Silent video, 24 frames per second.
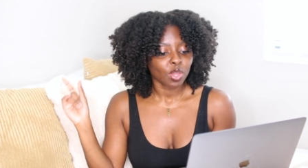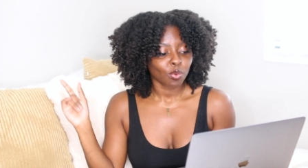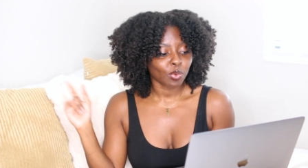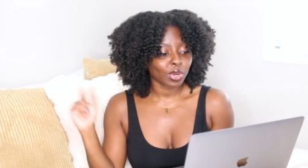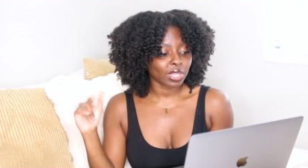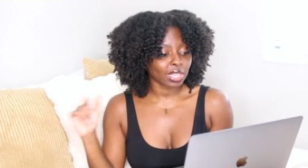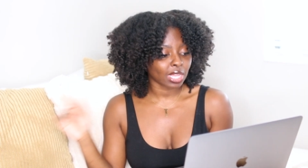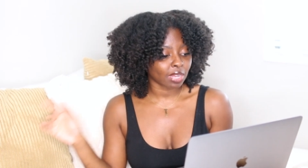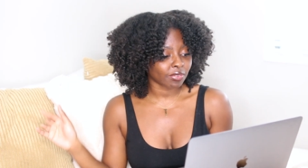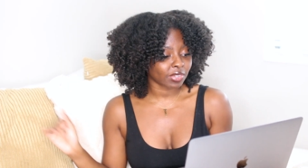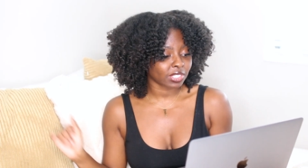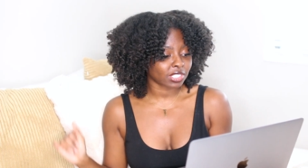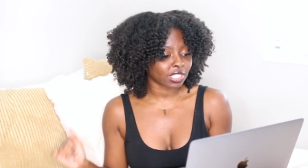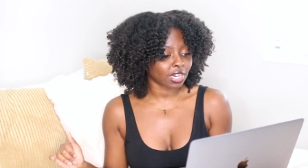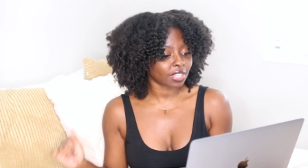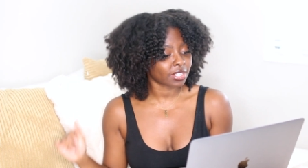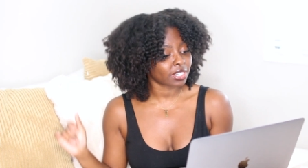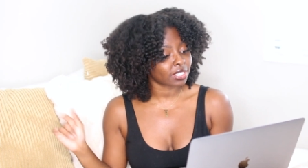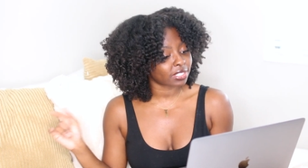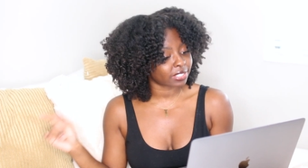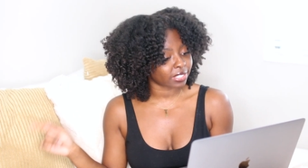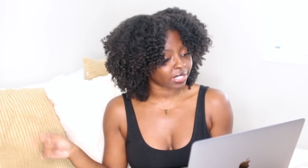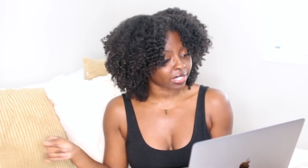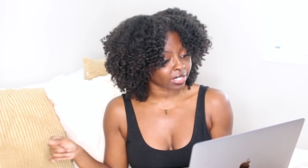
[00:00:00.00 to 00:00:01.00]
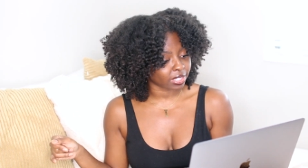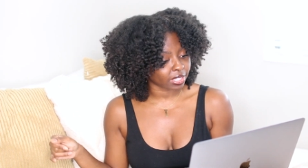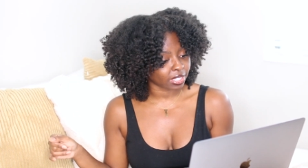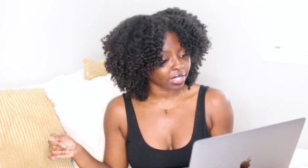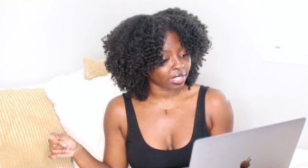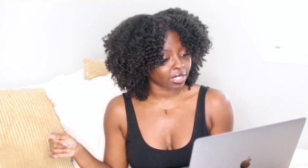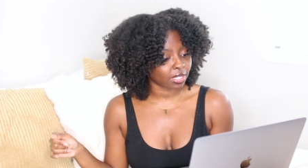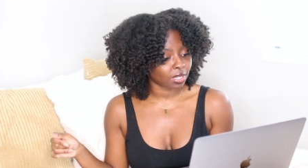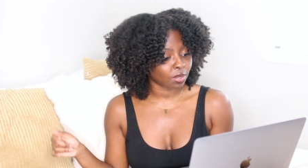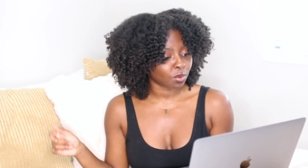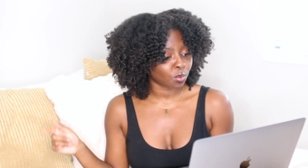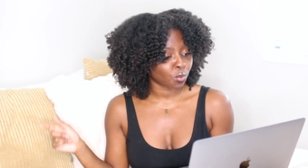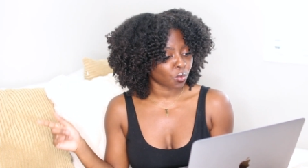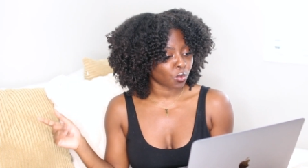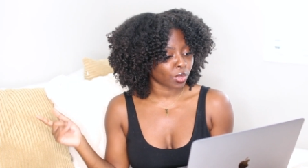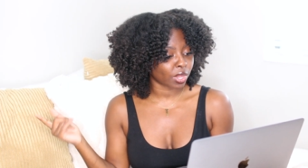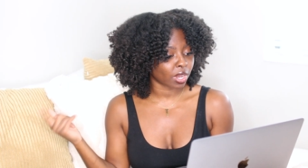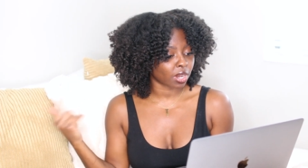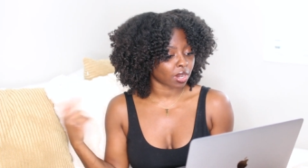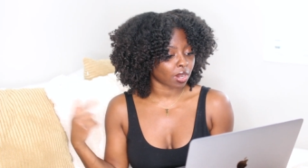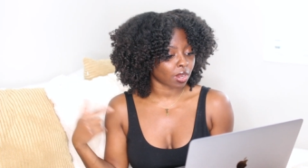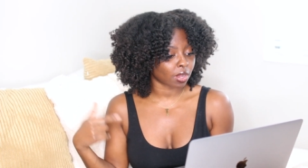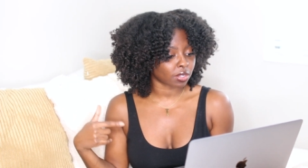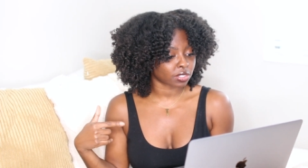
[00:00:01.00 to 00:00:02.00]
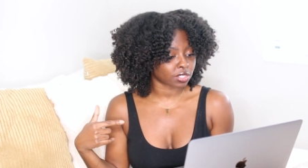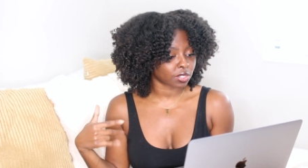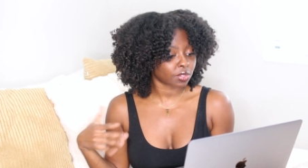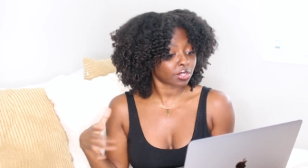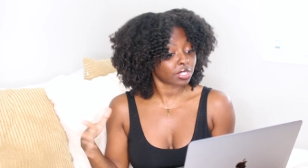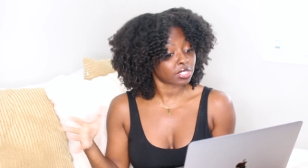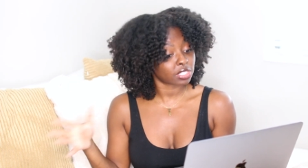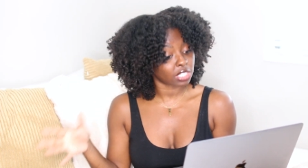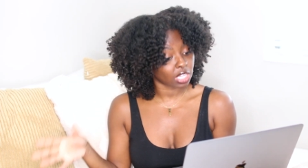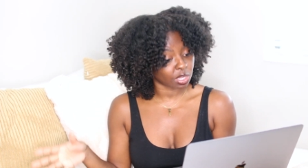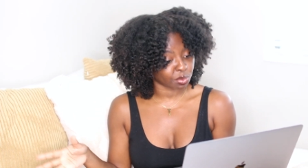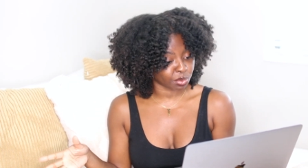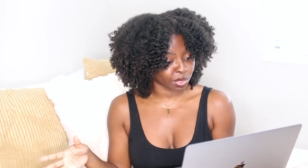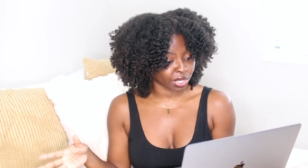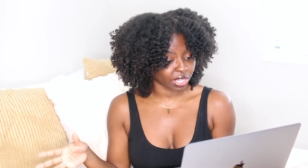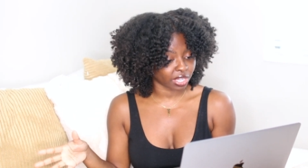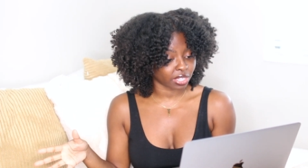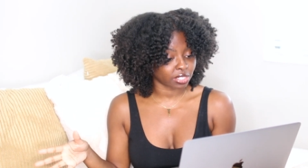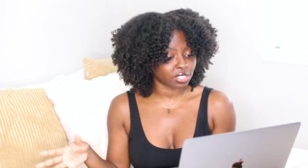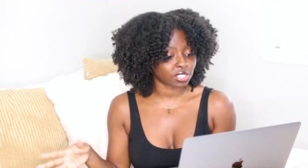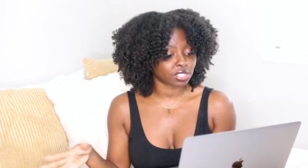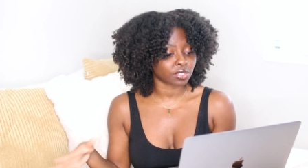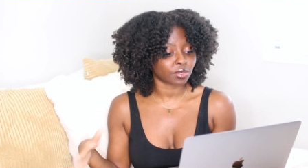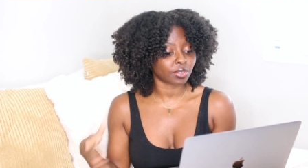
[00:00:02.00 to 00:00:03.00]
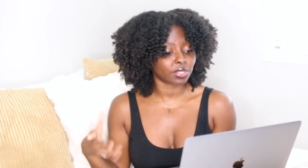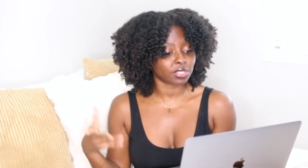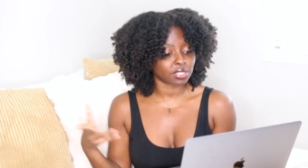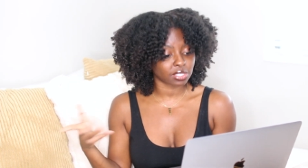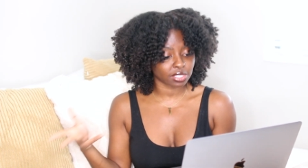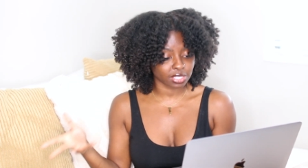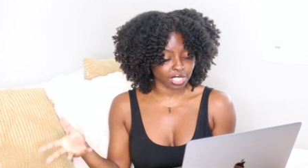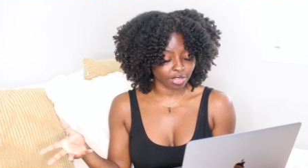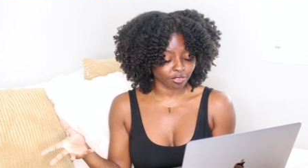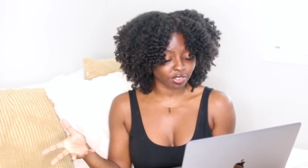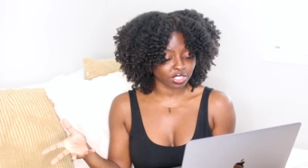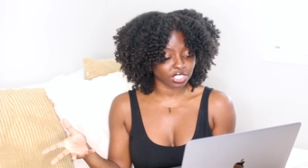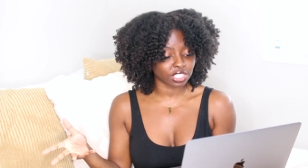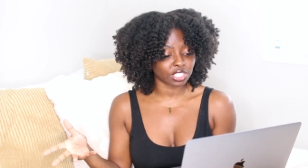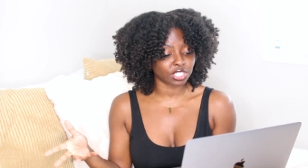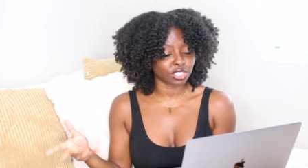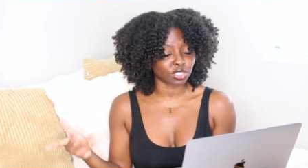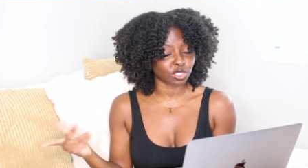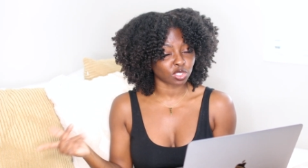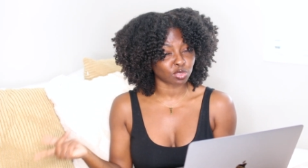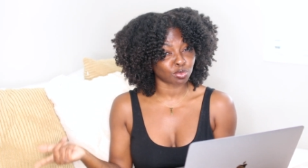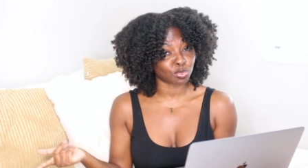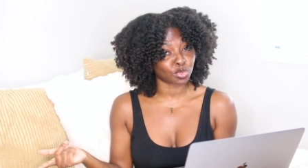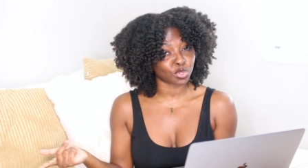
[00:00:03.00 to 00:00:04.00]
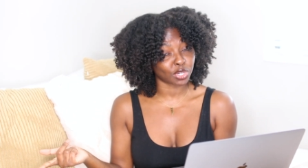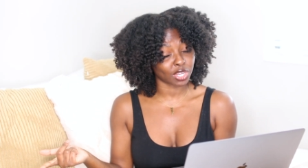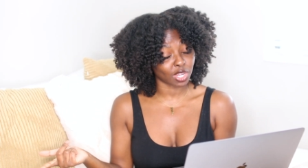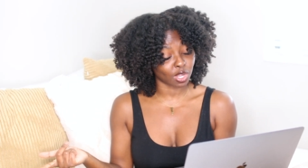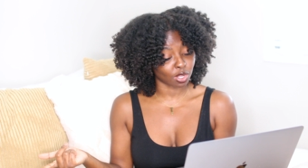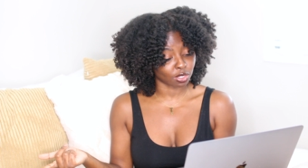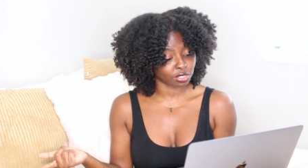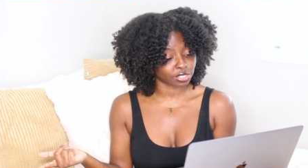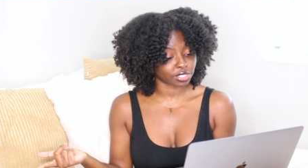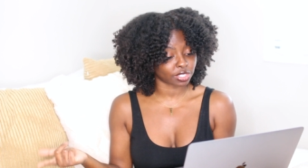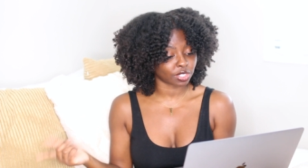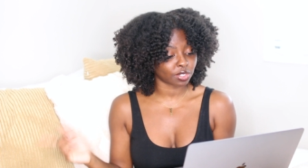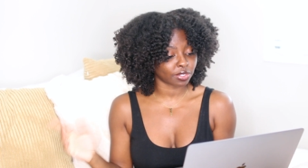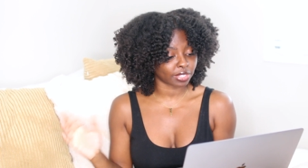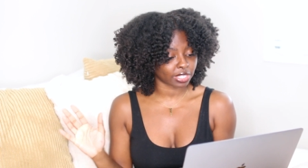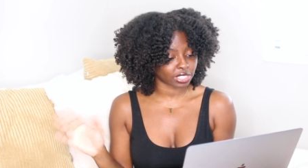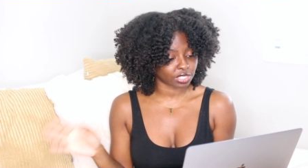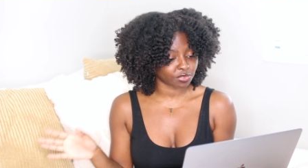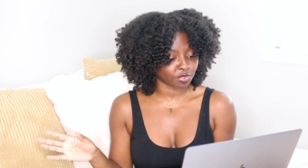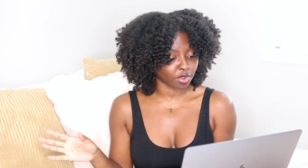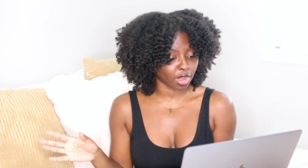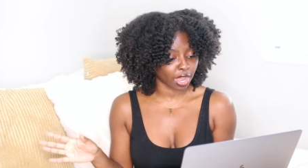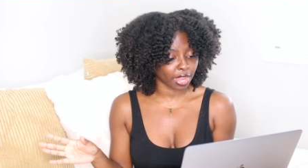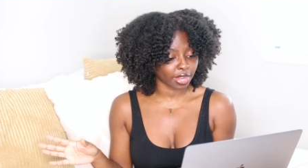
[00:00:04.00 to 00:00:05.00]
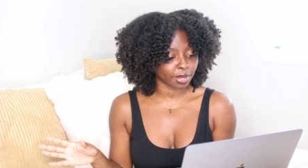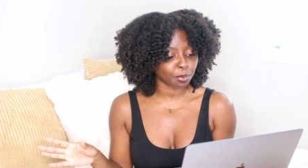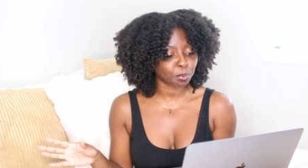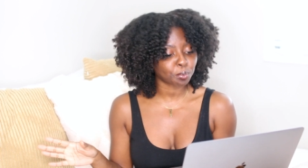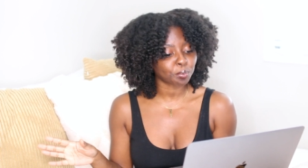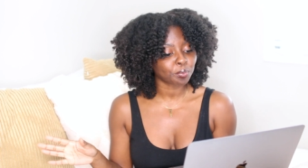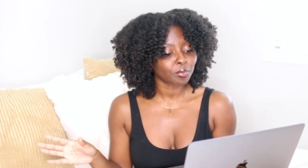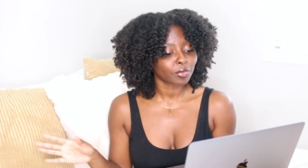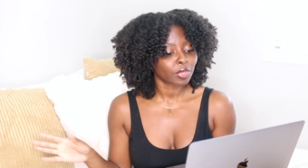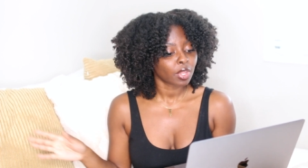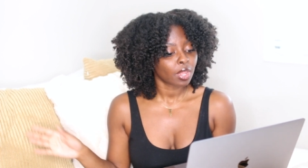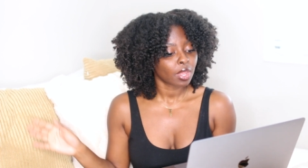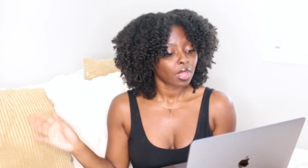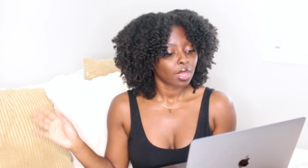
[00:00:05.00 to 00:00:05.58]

We love each other dearly. We are also the same age, so he's a 17-year-old boy also. That's fine.